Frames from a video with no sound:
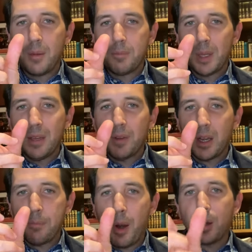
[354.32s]
believing
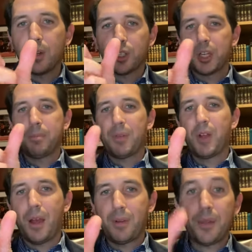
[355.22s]
in a partnership of
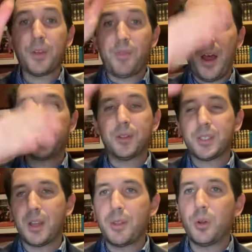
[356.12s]
God, right? The Father, the
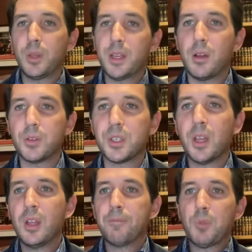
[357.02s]
Son, the Holy Ghost,
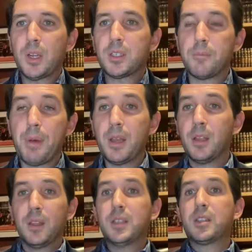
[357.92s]
right? So, but
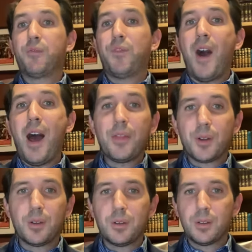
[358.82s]
is the
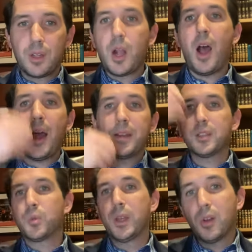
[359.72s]
Father God
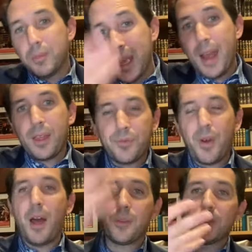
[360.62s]
as we know him? Yeah, the
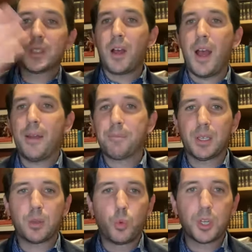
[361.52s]
Father is God. But
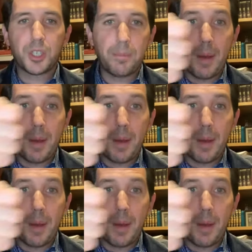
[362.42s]
to worship a